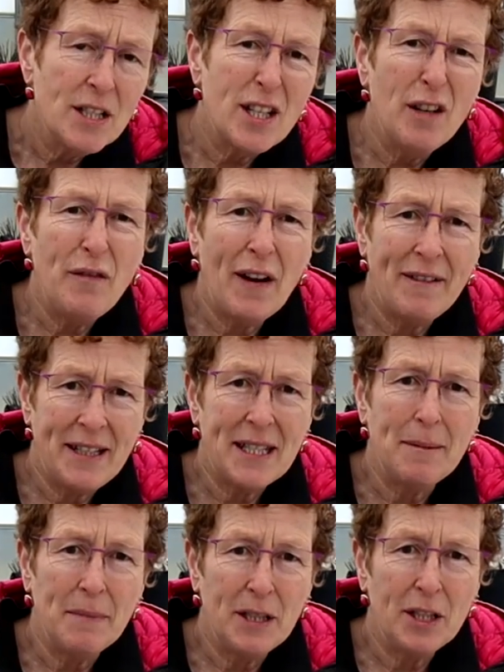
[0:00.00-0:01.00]
so very
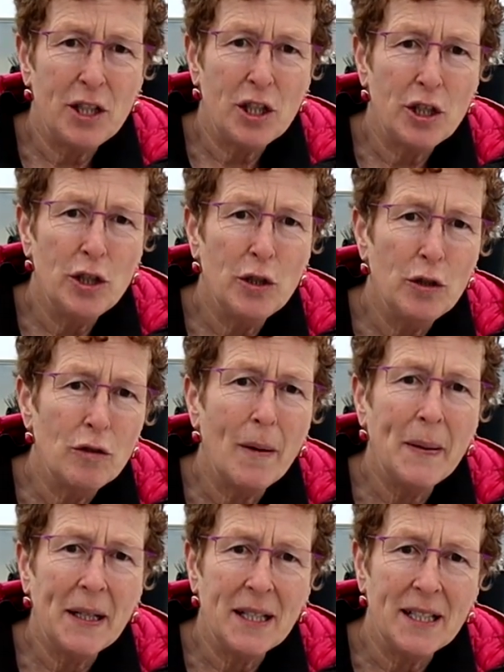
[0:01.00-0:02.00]
similar to
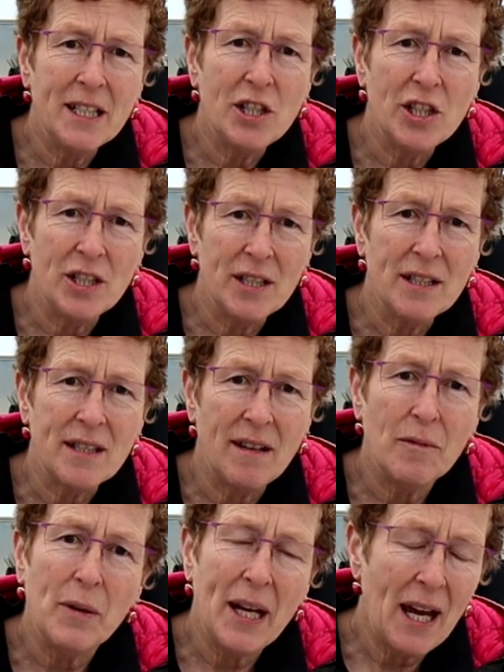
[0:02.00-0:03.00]
growing conditions
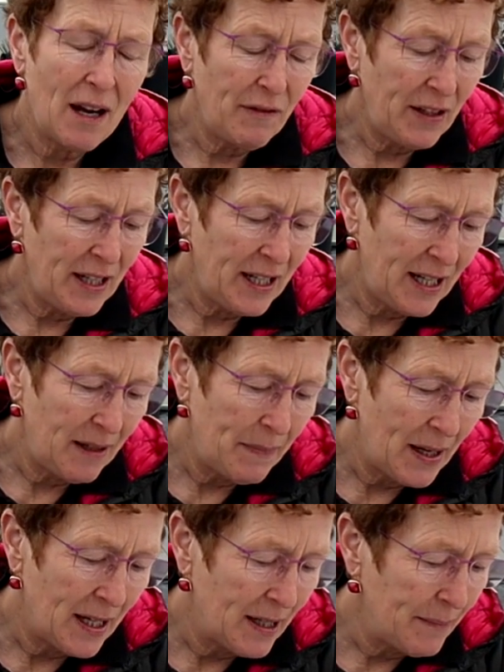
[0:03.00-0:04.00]
that we have here
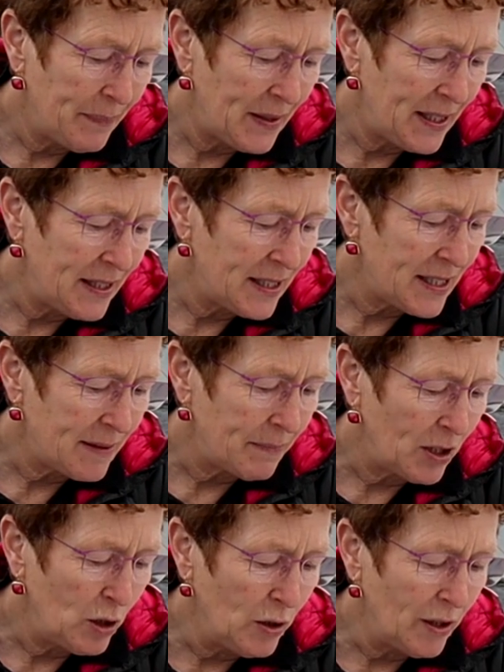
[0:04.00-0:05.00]
in the
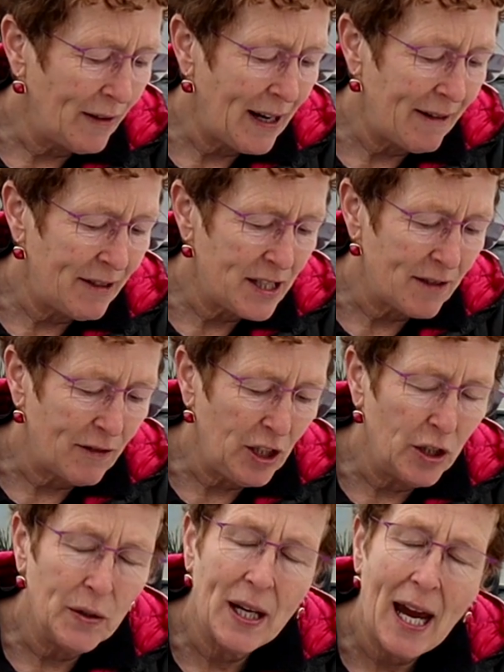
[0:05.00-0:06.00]
cooler areas of
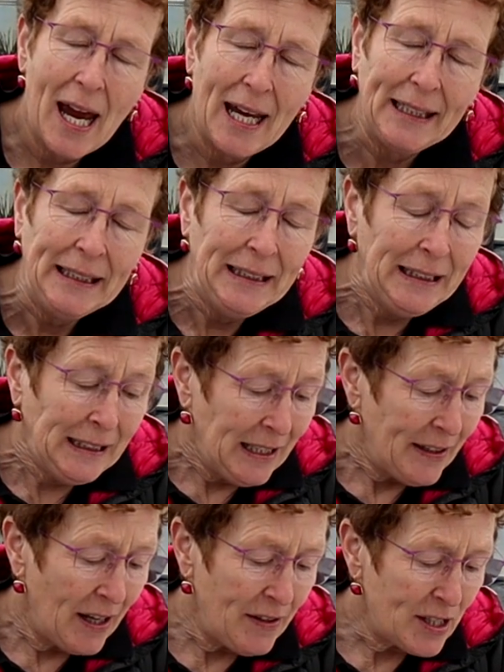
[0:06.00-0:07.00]
the UK.
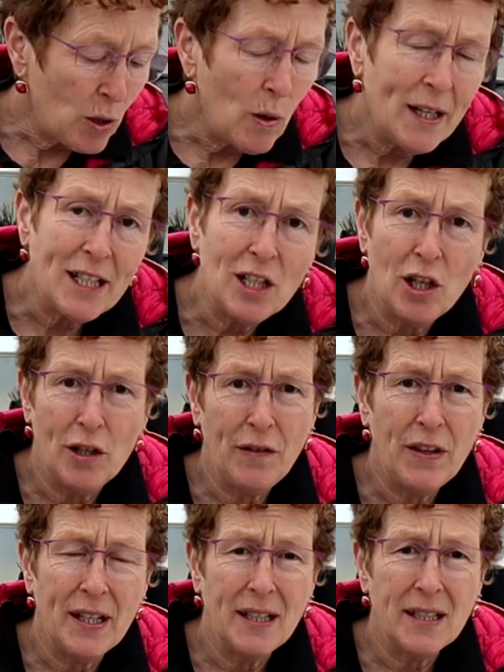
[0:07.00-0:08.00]
Now there's quite a lot of
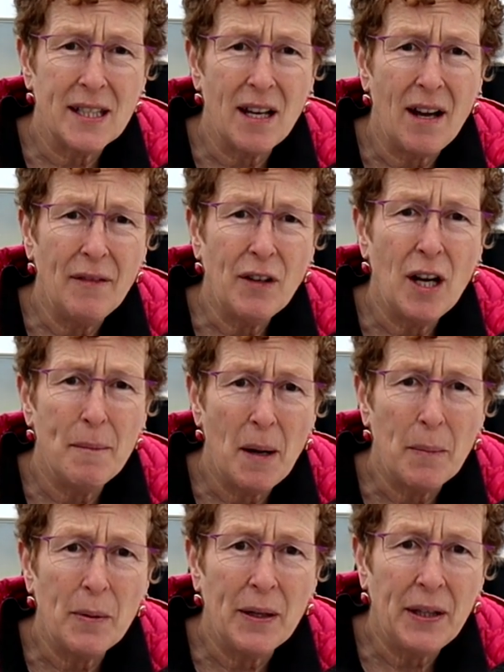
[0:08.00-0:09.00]
things that I've come
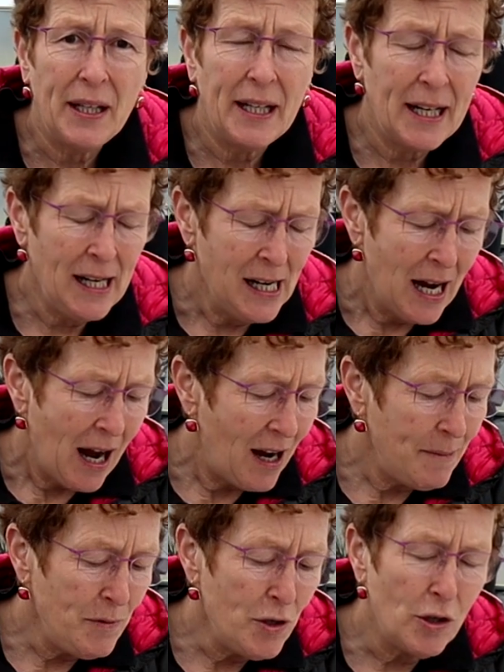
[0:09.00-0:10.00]
up with here.
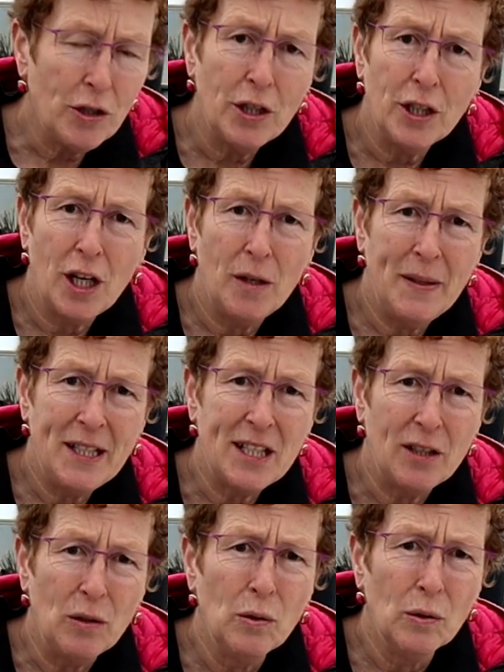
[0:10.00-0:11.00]
I'm not going to go
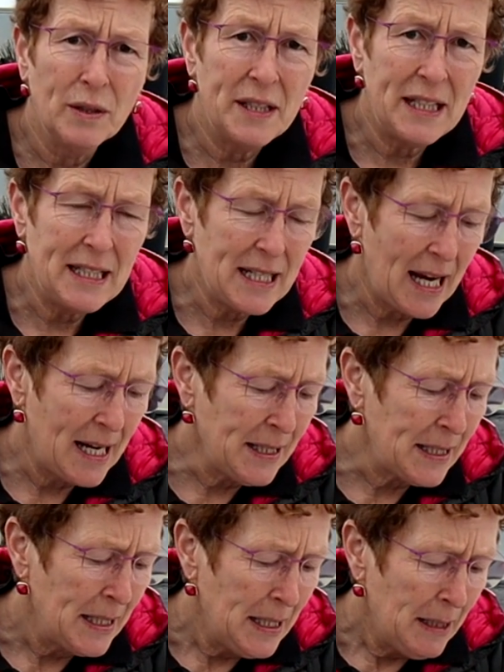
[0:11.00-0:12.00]
into all the
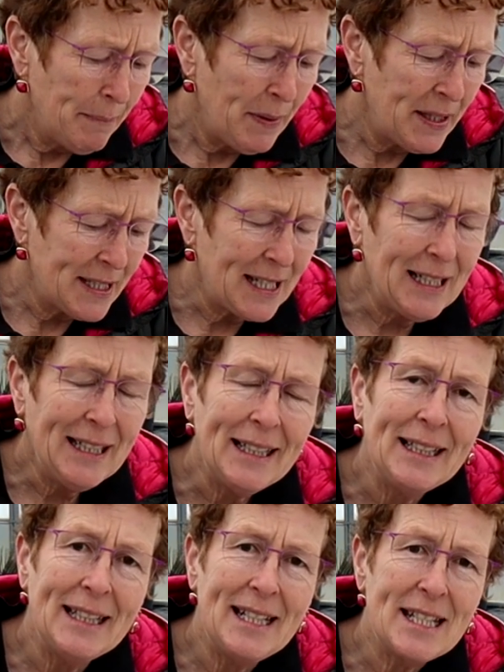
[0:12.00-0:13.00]
details, but there's a
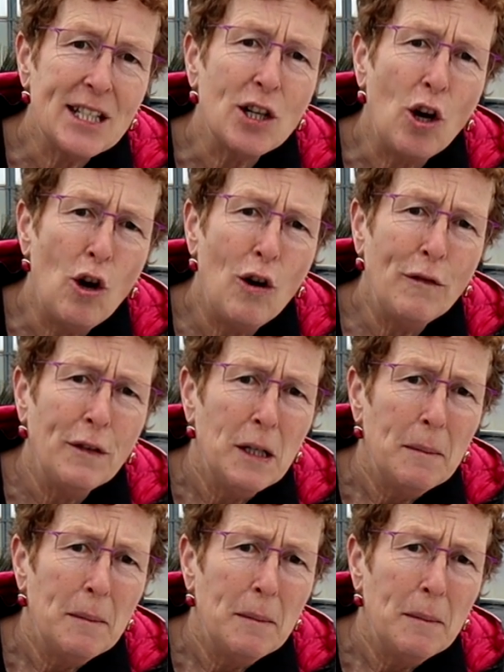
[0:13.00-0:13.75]
little list of